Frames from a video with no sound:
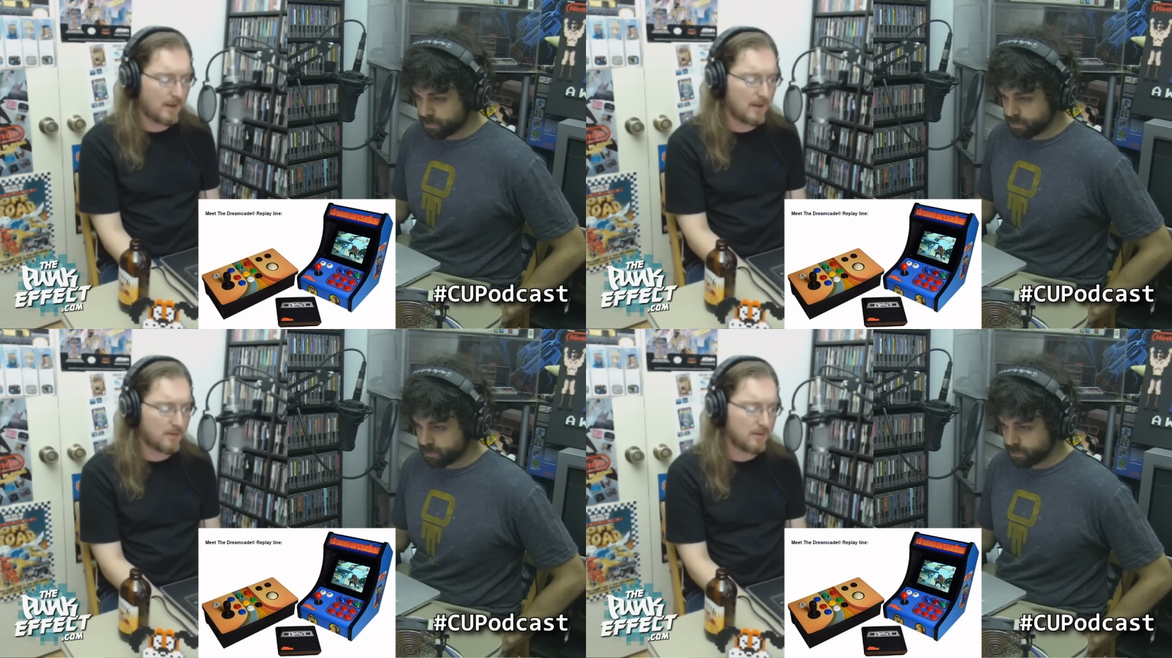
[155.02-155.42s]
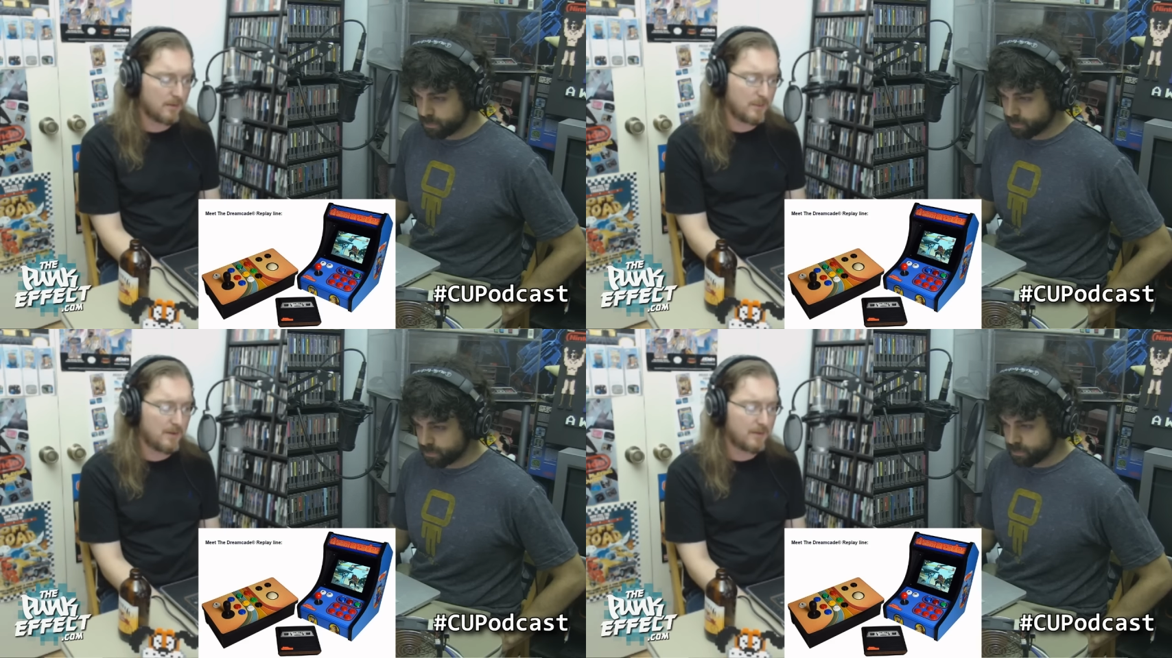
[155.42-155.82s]

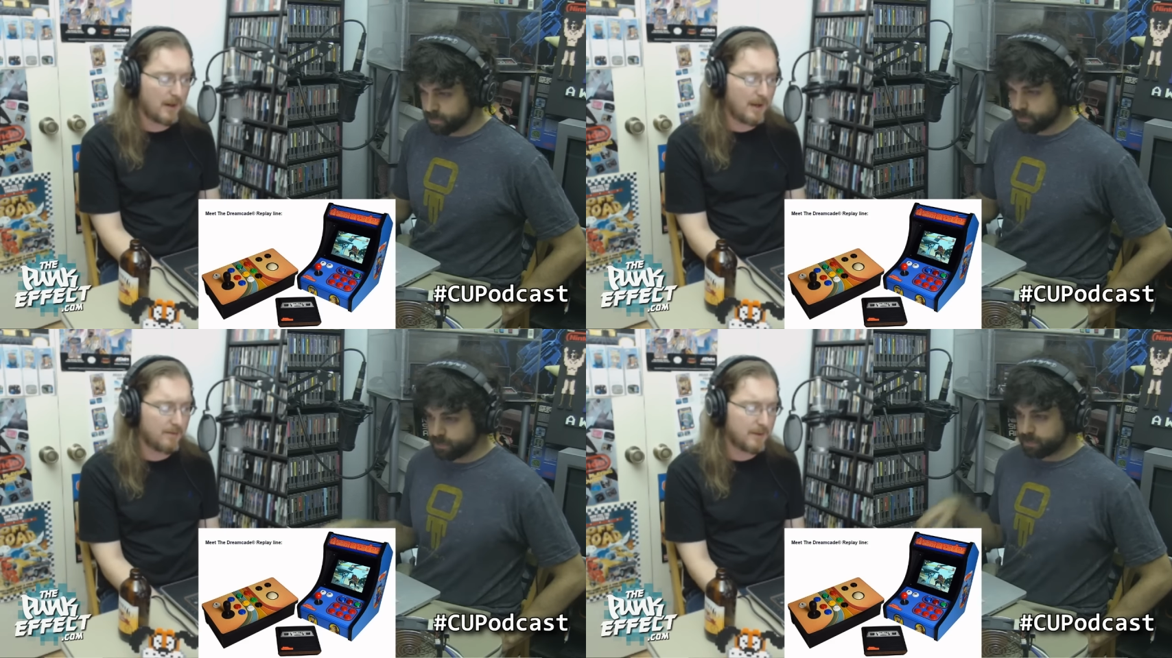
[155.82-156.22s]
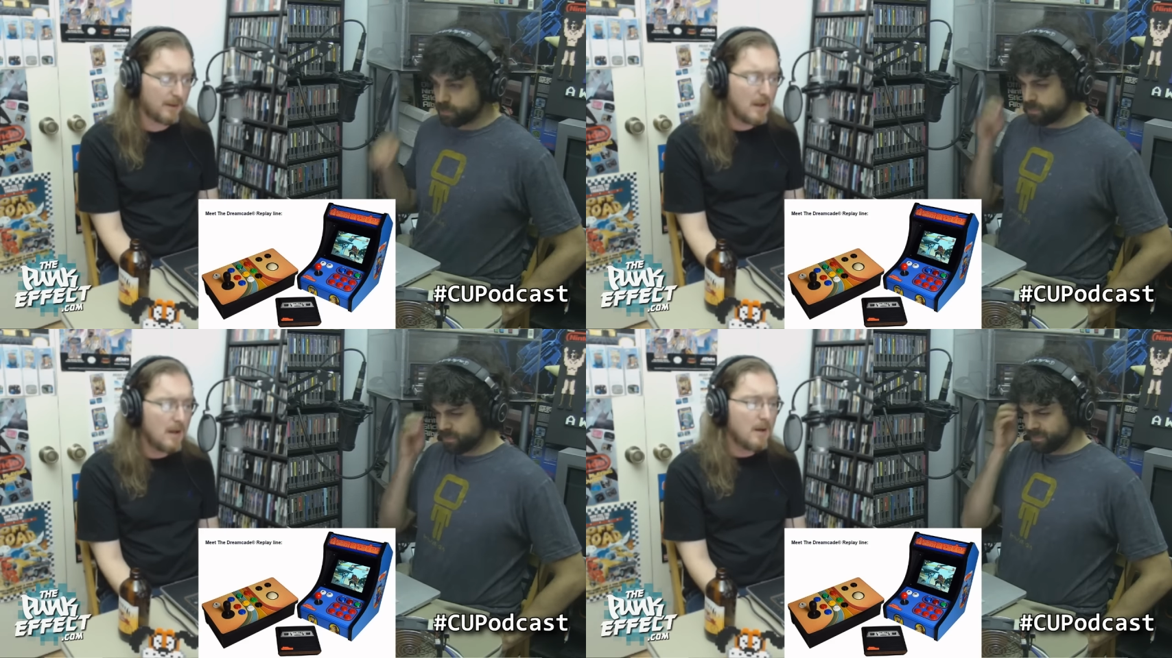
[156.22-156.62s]
Speaker 1: Castles, Major Havoc,
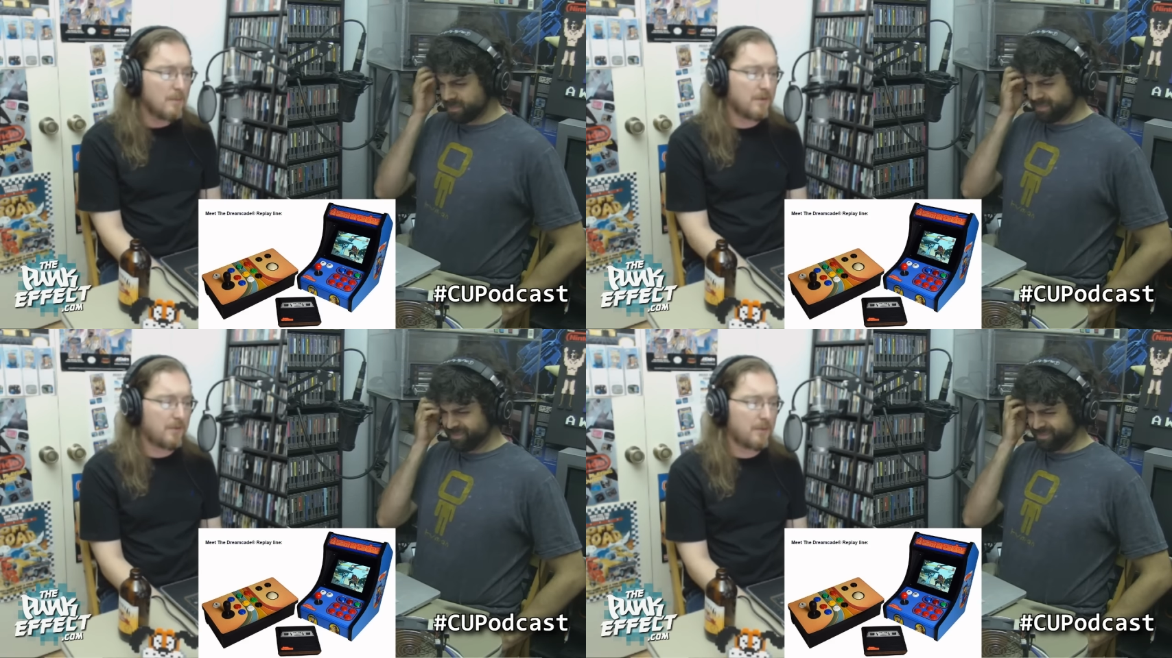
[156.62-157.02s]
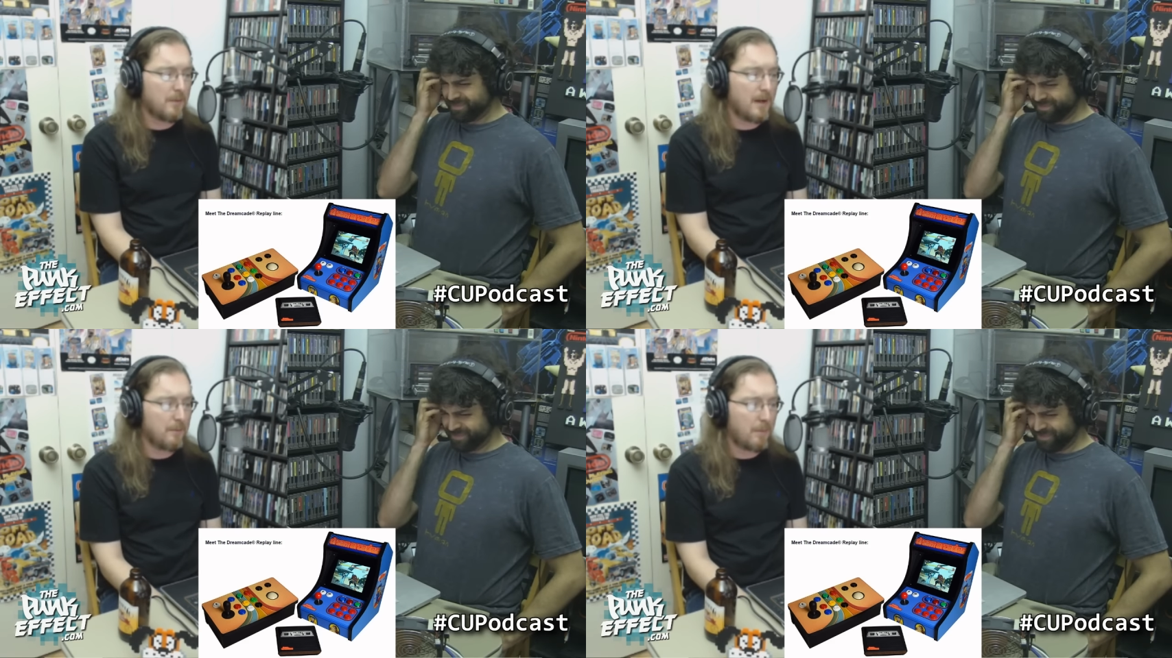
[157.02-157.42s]
Missile
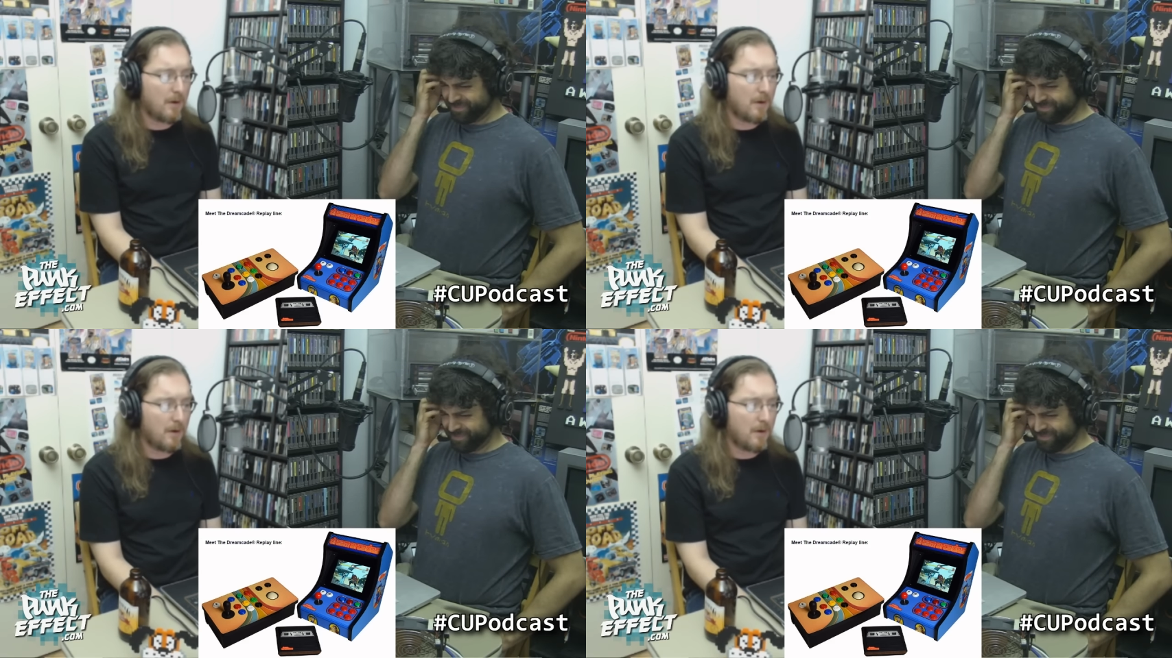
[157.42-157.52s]
Command,